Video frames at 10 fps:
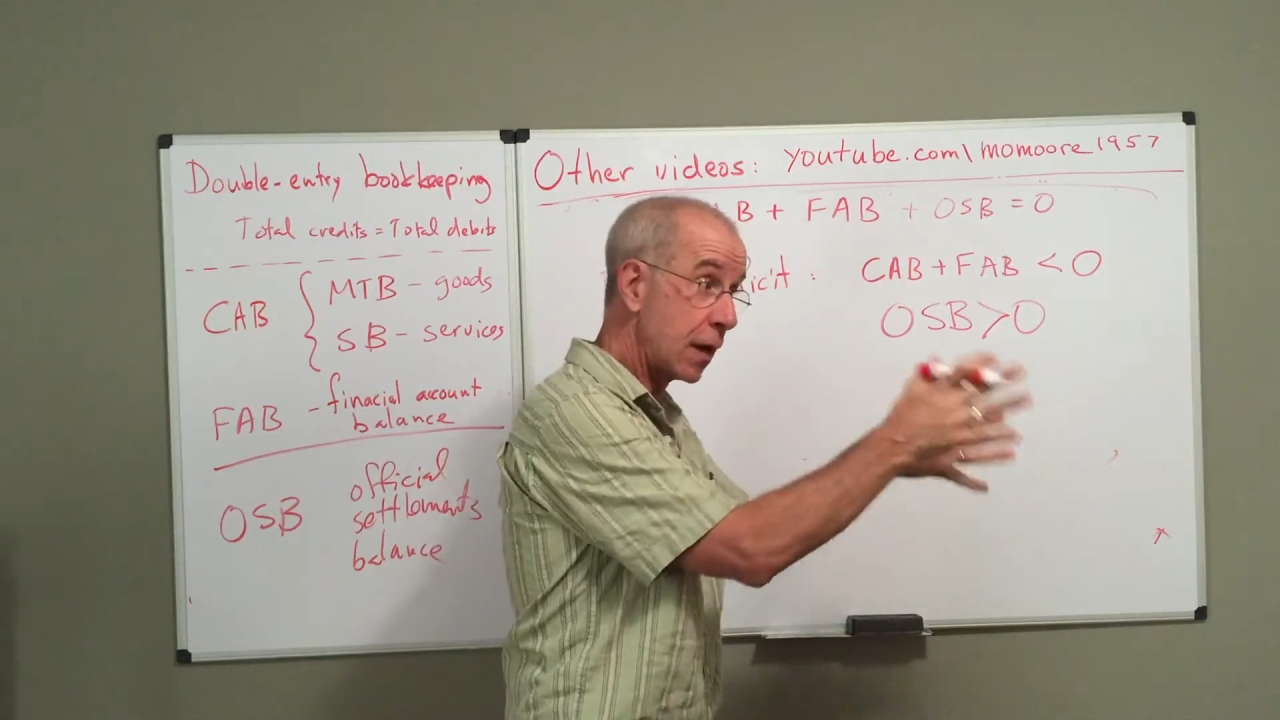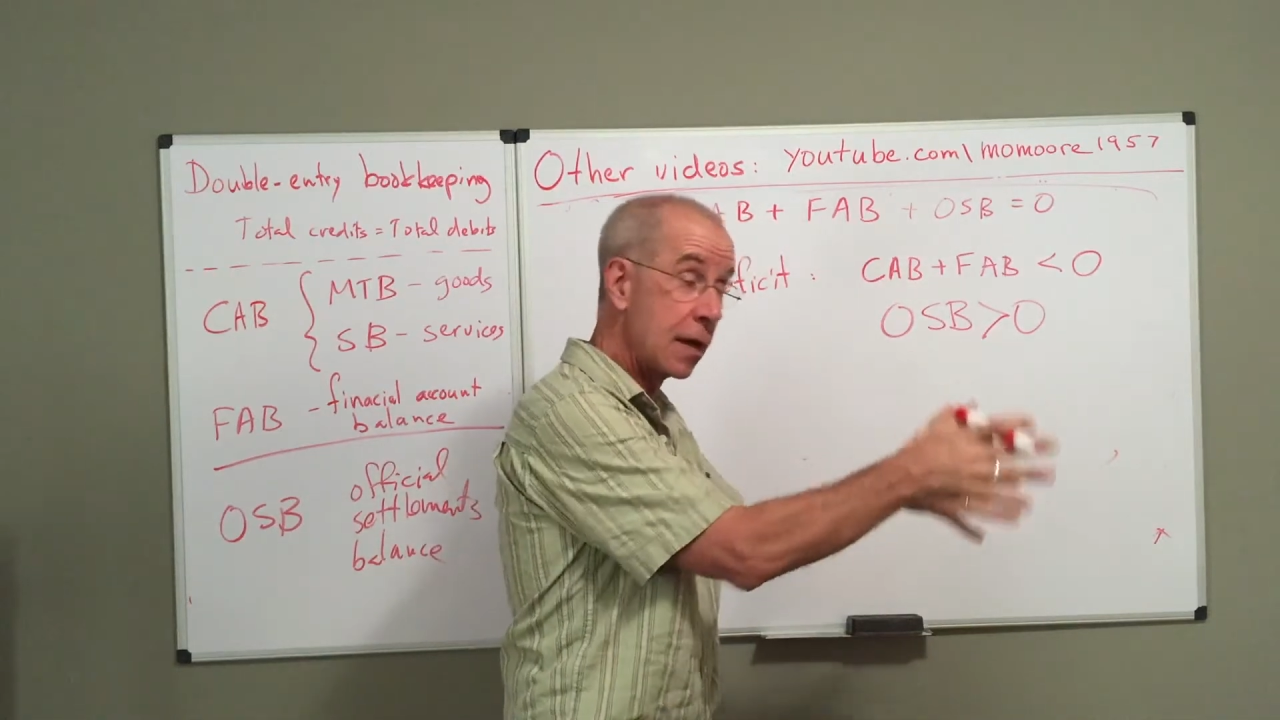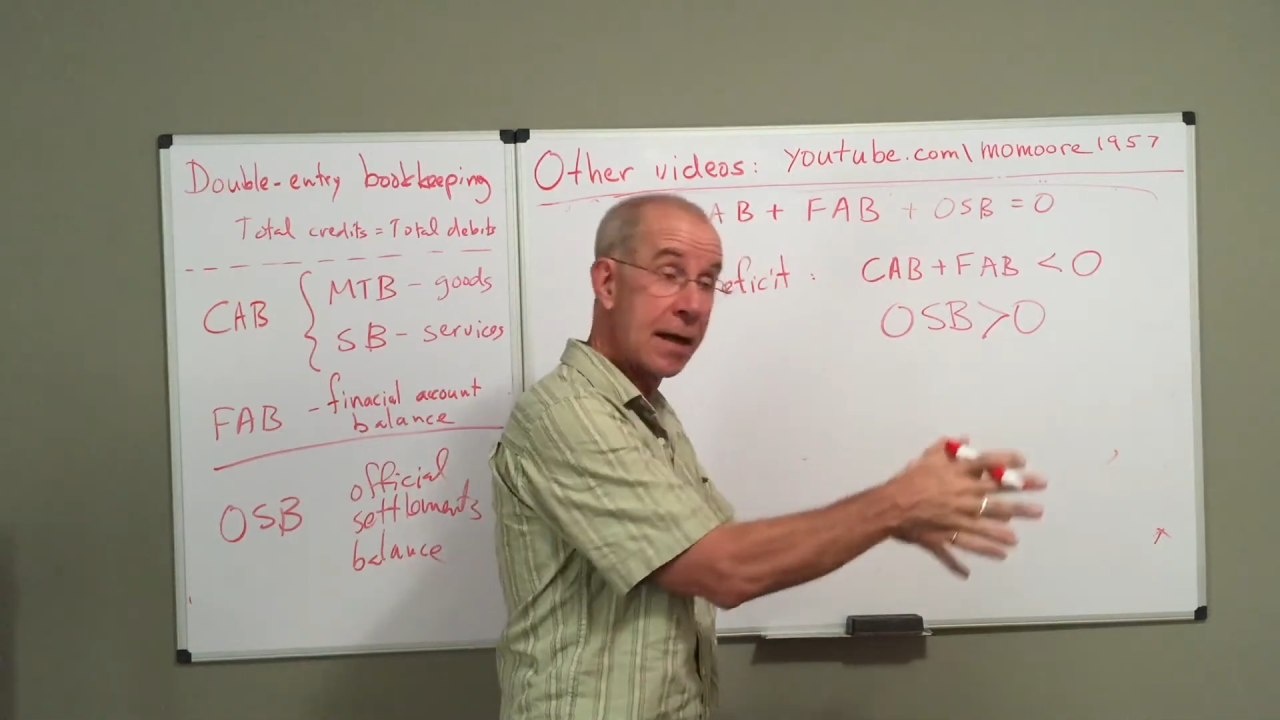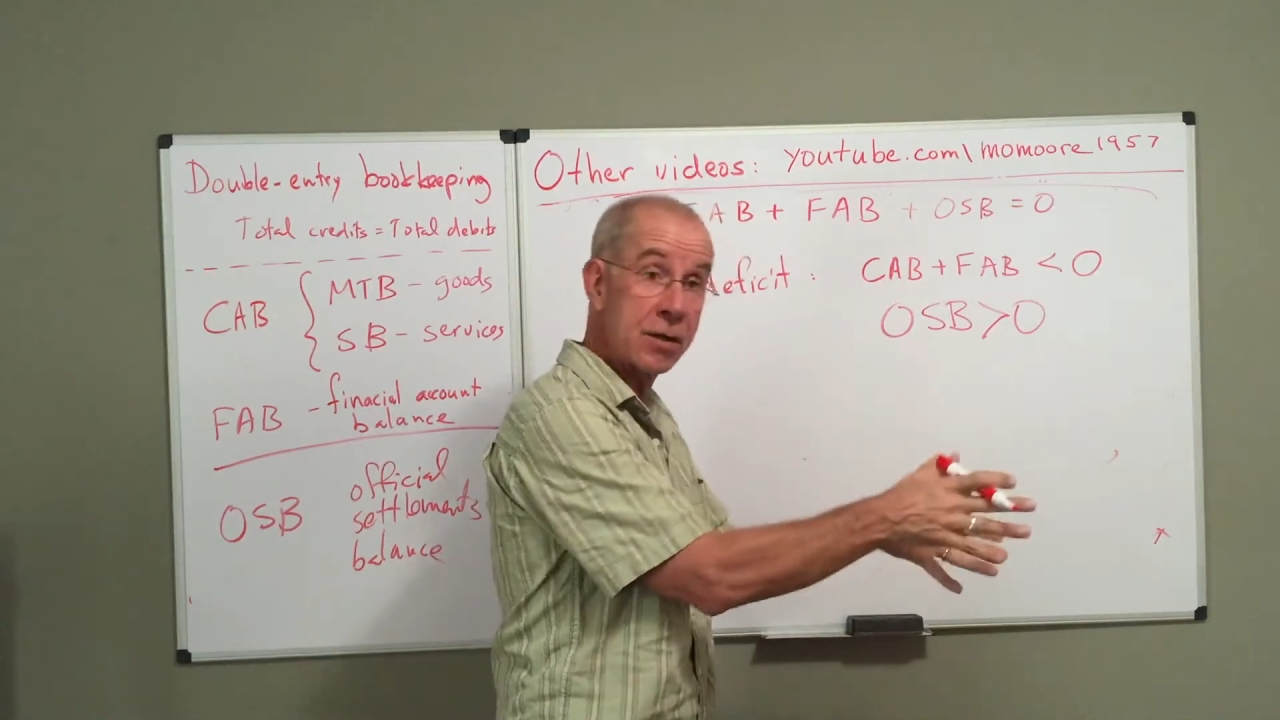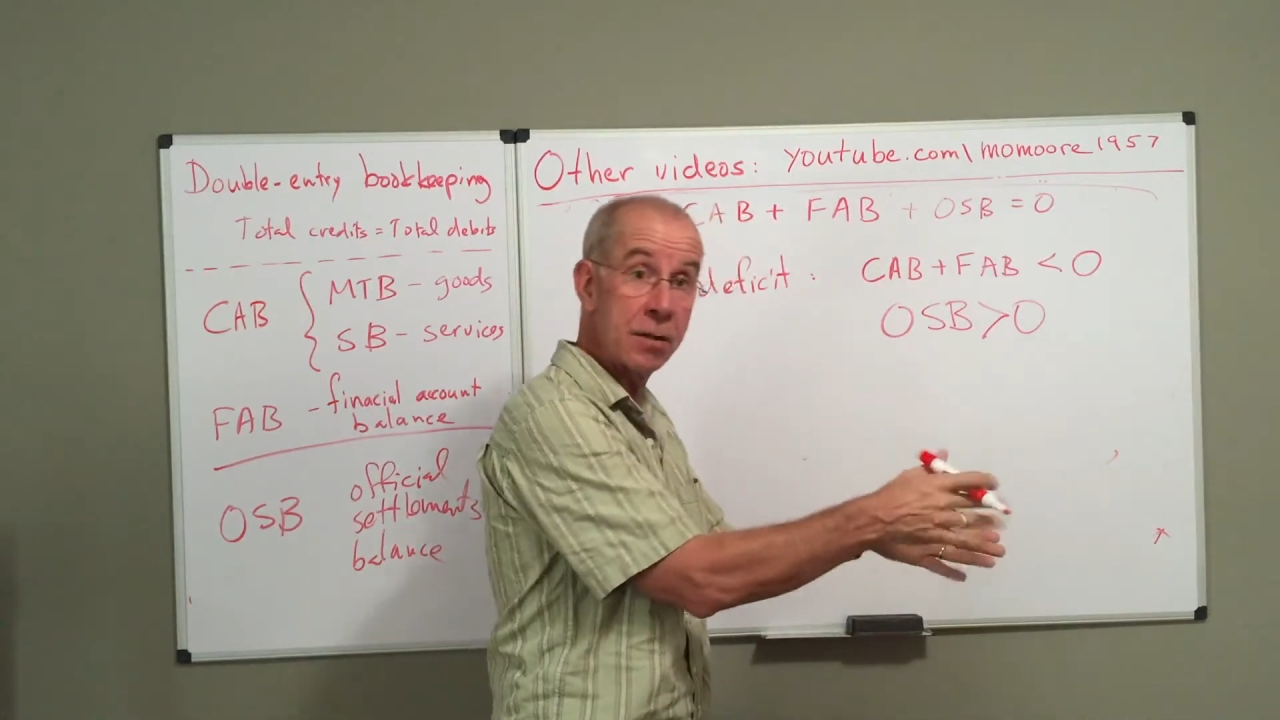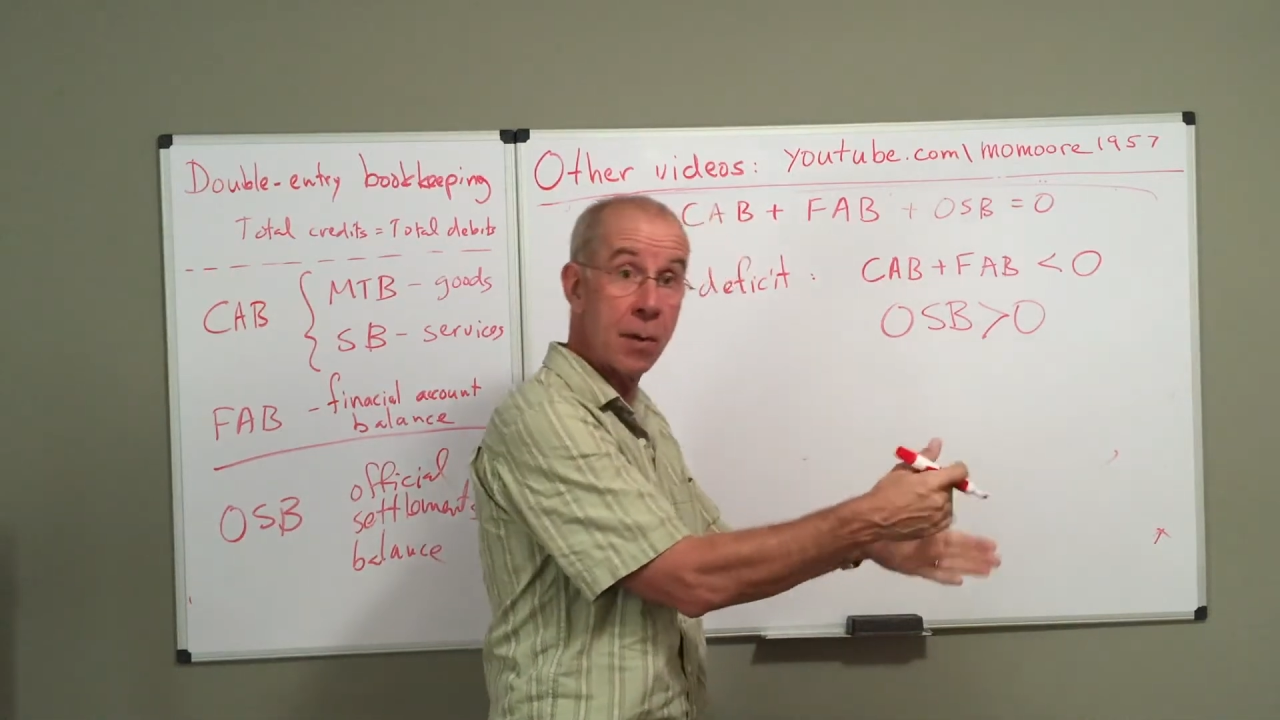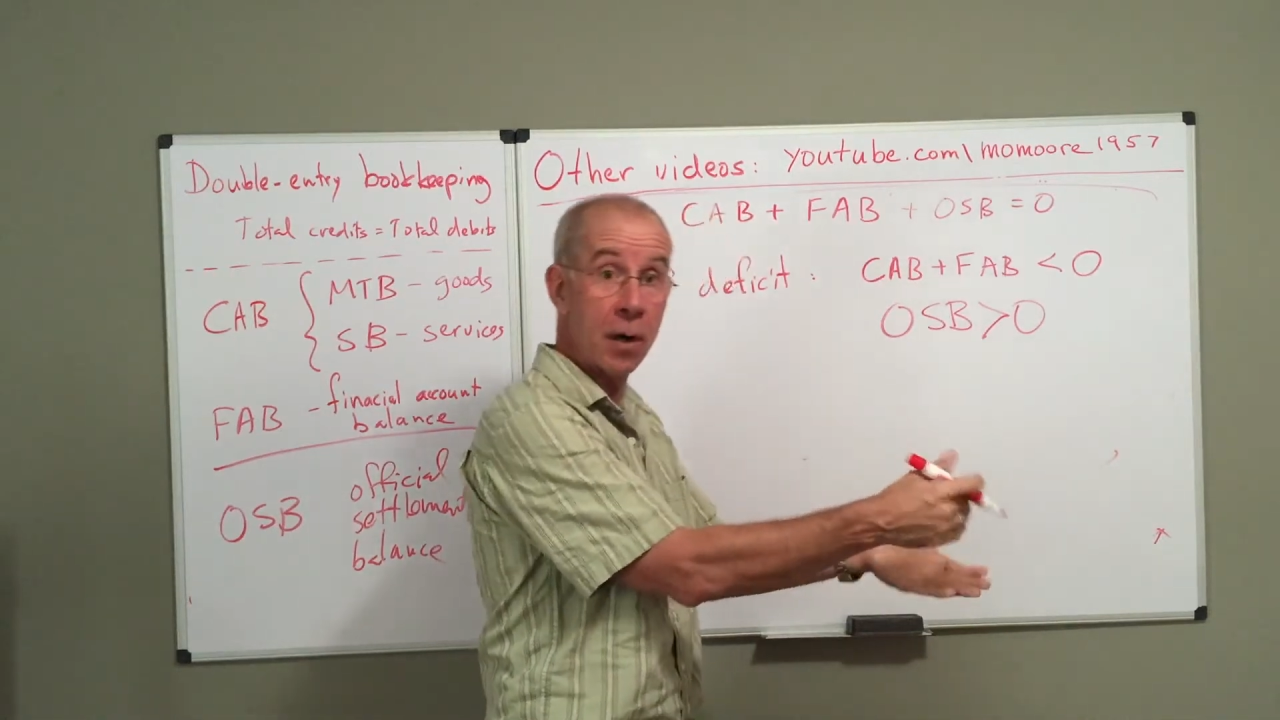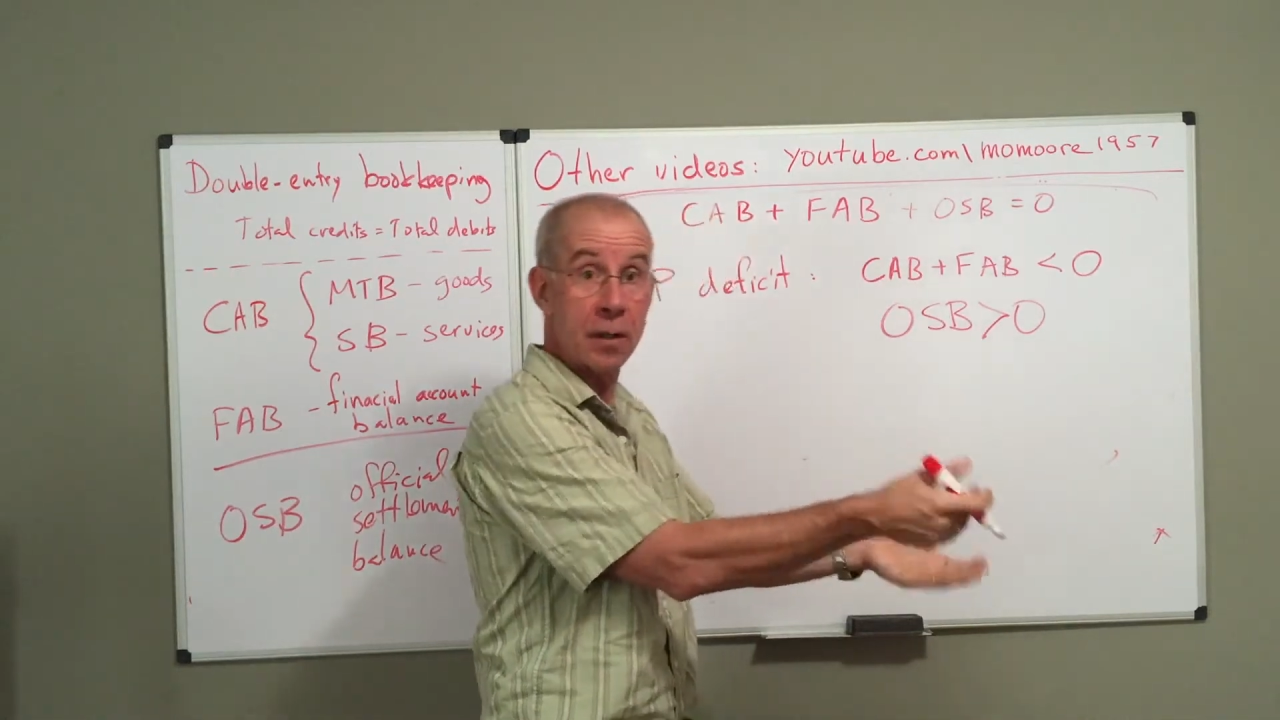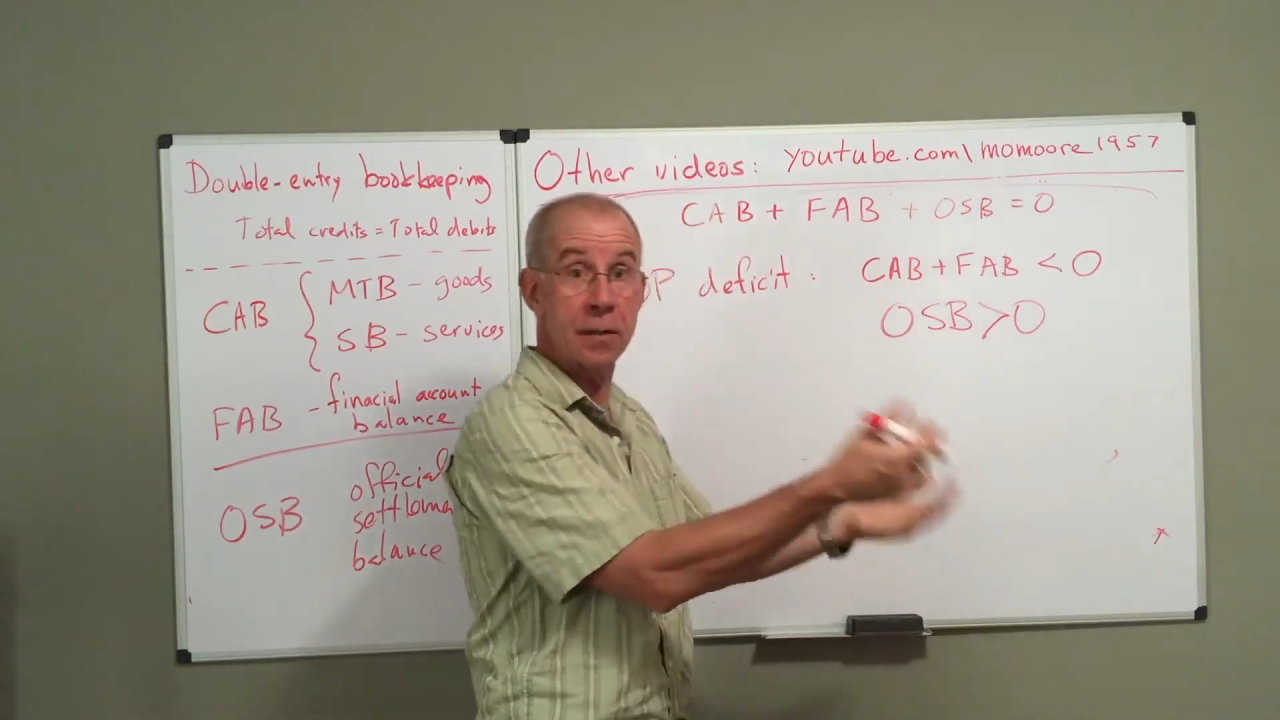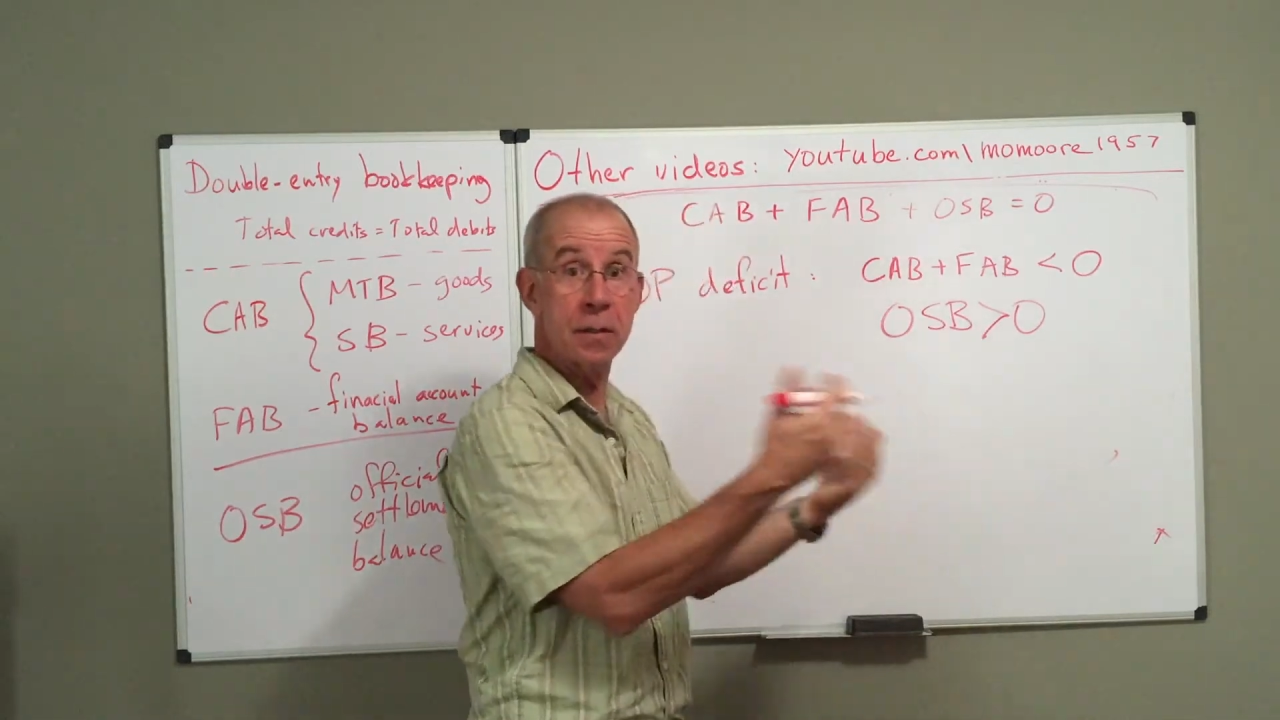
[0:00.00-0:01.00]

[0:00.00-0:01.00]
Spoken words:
the international market